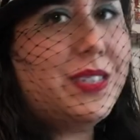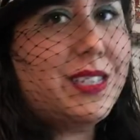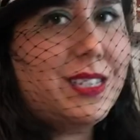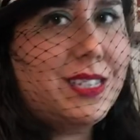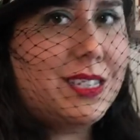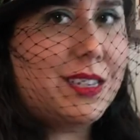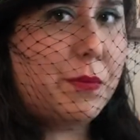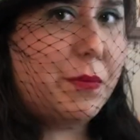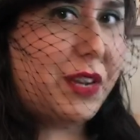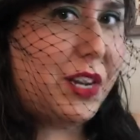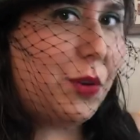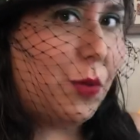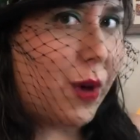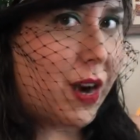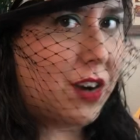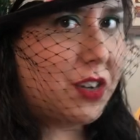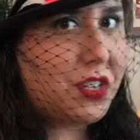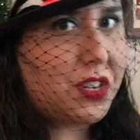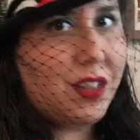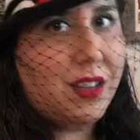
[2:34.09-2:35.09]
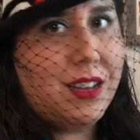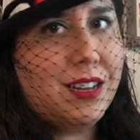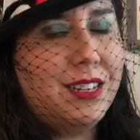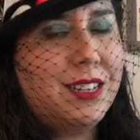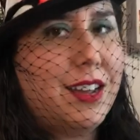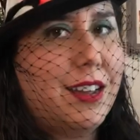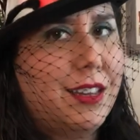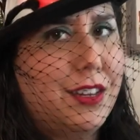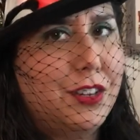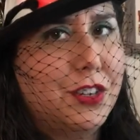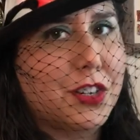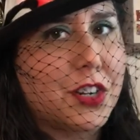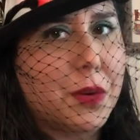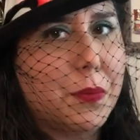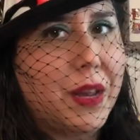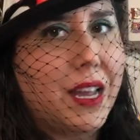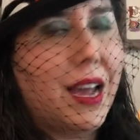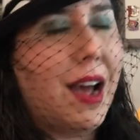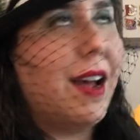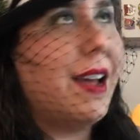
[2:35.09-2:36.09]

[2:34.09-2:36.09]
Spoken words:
see somebody wear to the Kentucky Derby.